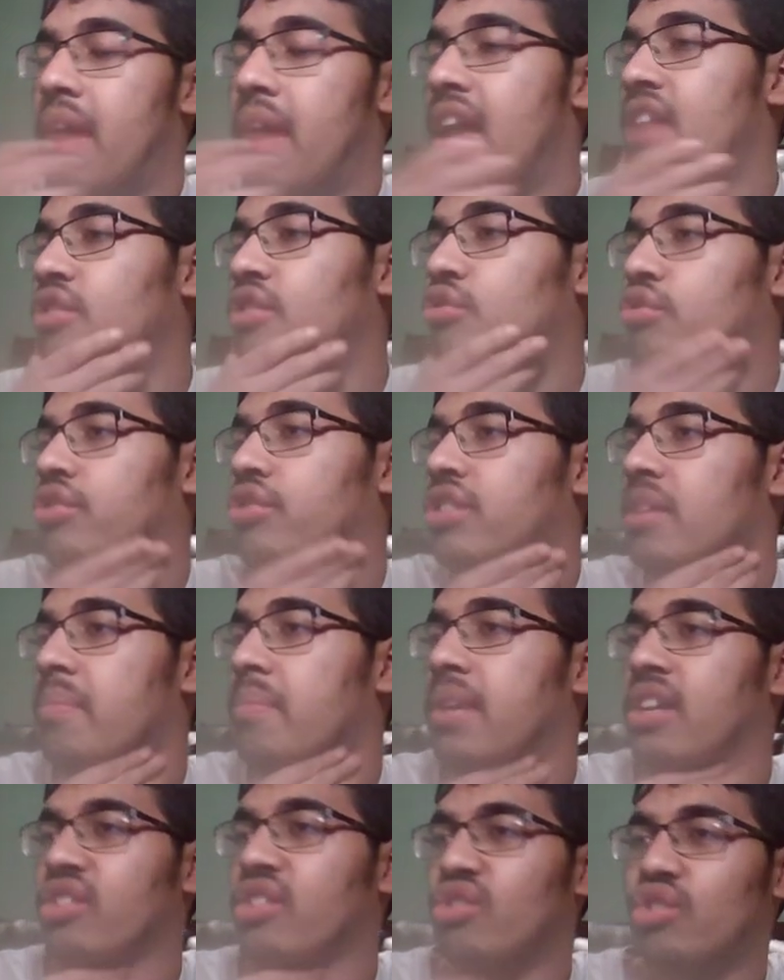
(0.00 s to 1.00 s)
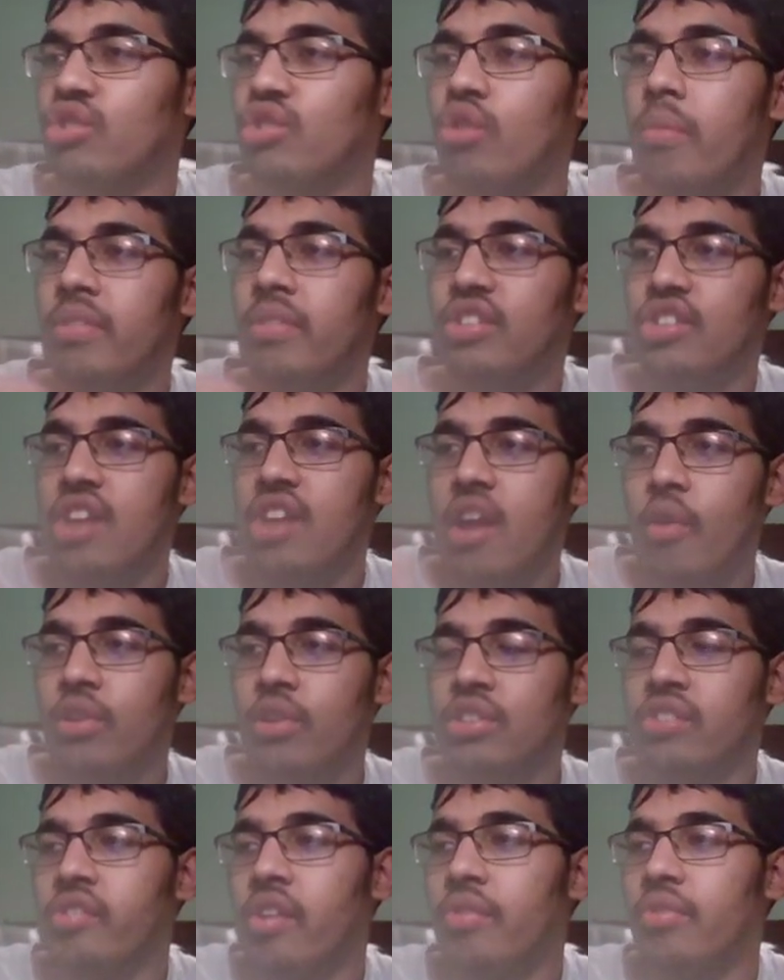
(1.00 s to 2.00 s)
interesting because there's so much
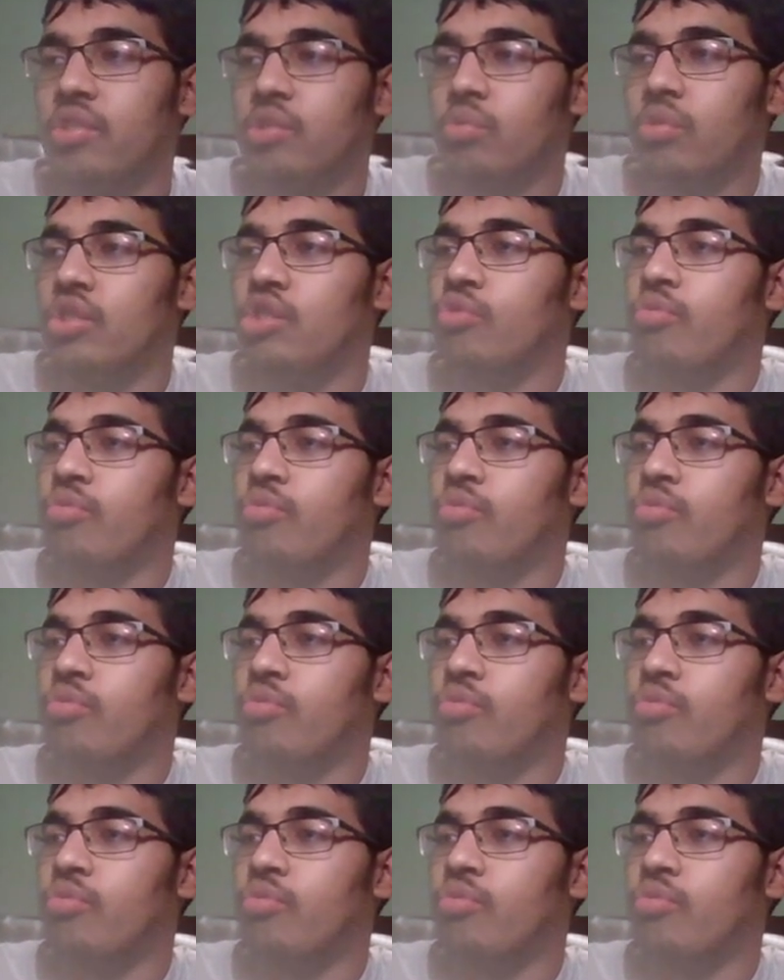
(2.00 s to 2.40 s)
narratives on this one.